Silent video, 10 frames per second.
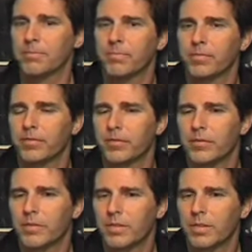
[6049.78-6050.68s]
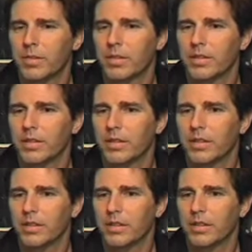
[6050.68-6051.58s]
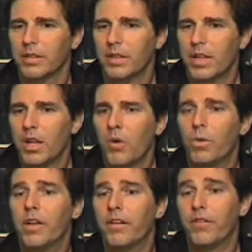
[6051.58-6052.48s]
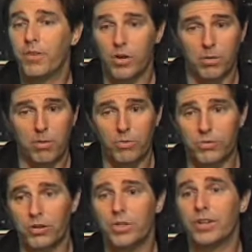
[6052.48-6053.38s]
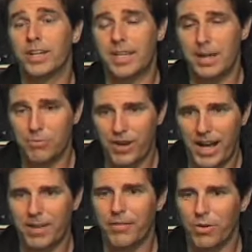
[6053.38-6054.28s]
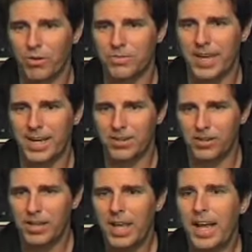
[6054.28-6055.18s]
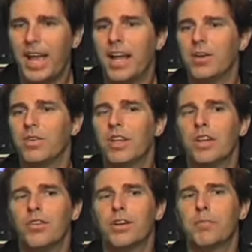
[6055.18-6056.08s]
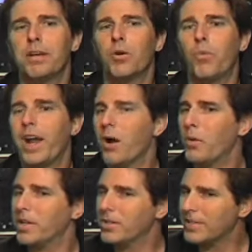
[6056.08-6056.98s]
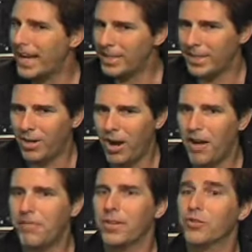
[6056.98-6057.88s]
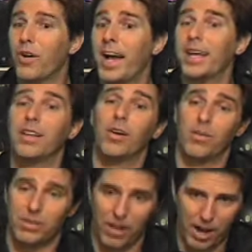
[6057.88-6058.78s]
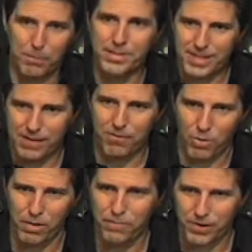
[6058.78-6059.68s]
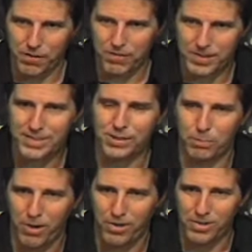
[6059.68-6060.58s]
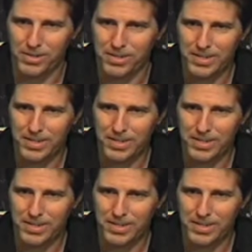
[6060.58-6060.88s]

Can you track your own cycle? Well, if you're an emotional, you can keep track of your own cycle. And you can be aware when you're cycling off and try and compensate for it for your physical partner.